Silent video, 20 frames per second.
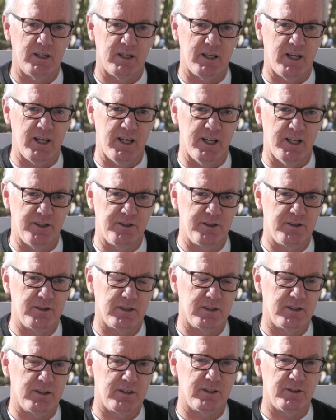and
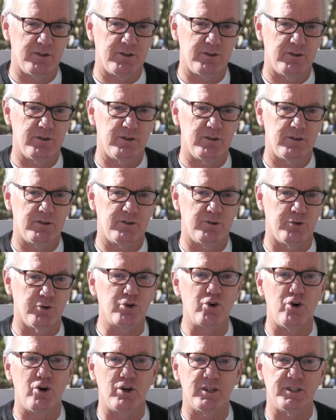to
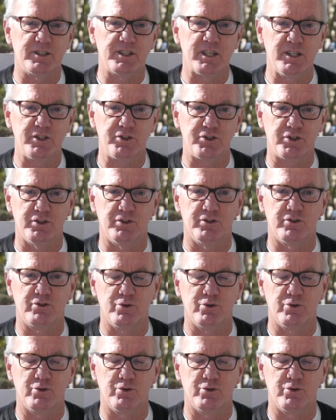call attention